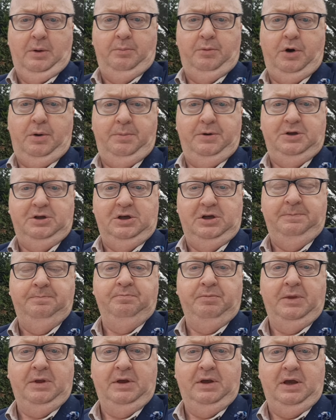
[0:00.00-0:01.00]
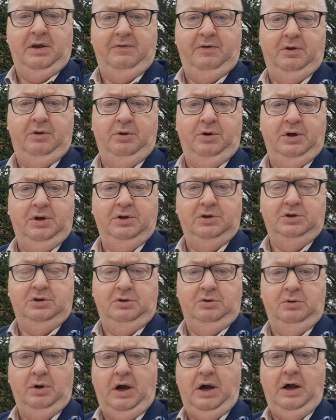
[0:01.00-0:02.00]
property if you're looking
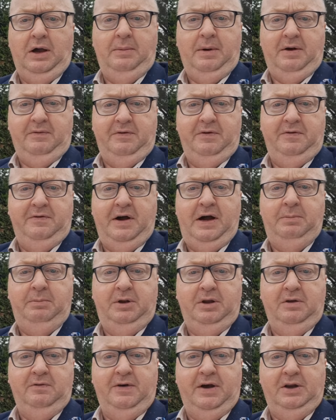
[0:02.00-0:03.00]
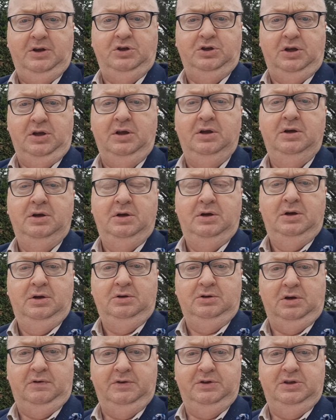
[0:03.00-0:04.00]
to have a family eventually.
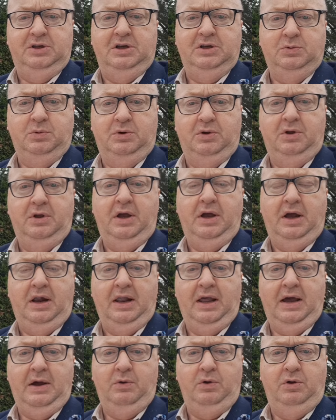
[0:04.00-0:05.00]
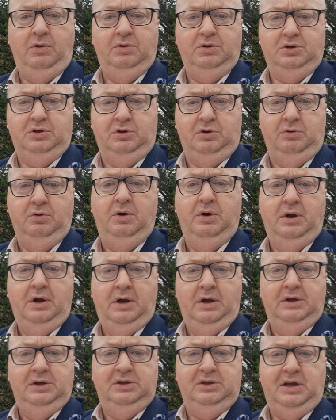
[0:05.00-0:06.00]
So obviously this will allow you to
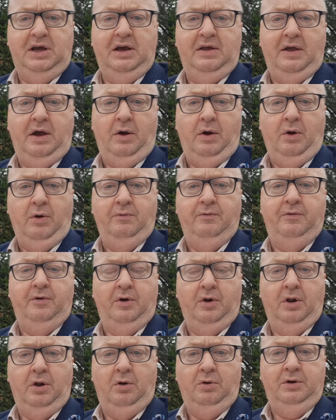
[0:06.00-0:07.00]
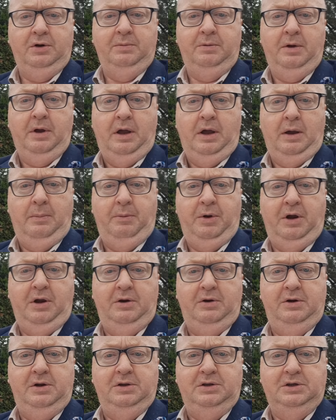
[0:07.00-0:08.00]
stay in that home for a longer
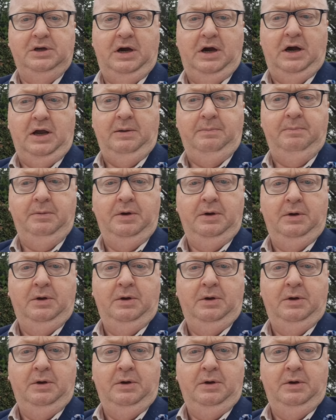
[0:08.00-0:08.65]
period of time